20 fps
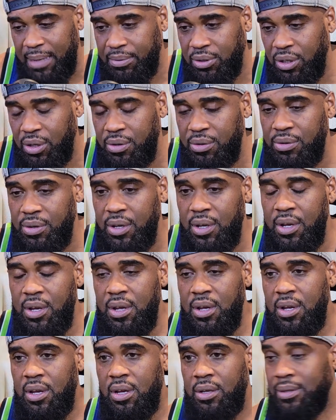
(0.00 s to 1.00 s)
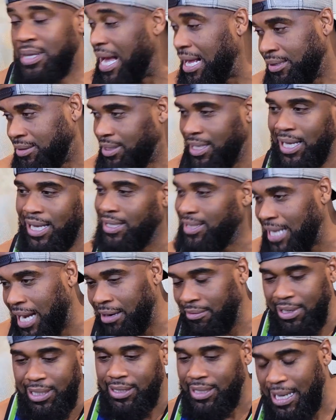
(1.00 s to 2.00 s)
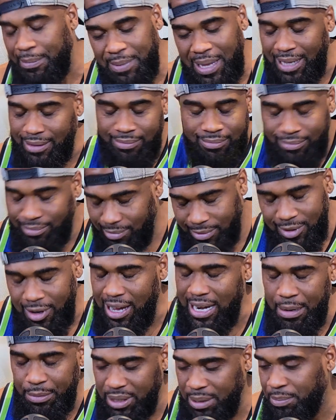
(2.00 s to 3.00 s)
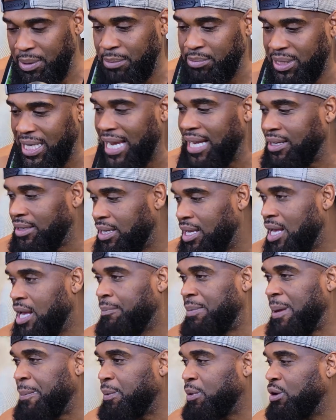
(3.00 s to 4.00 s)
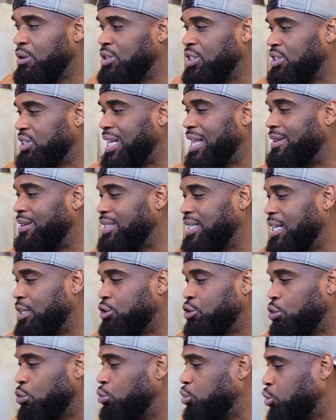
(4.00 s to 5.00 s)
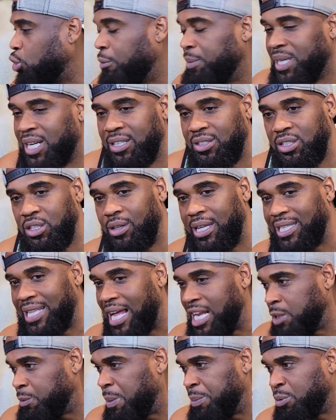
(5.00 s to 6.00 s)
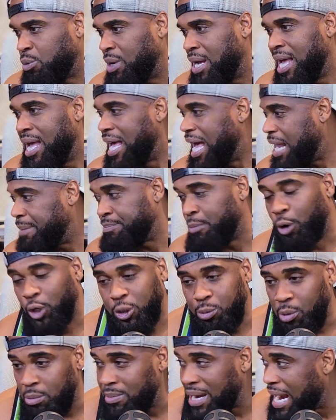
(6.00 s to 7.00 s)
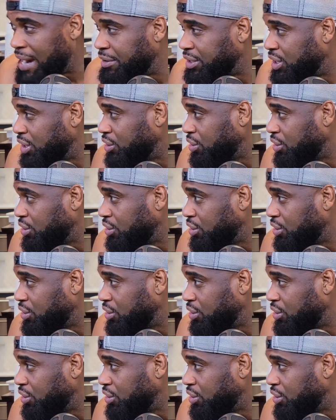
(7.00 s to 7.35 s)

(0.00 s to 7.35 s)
So, not saying Tyrese, I'm not kind of, but I'm saying people are just telling their true story because a lot of these people had multiple marriages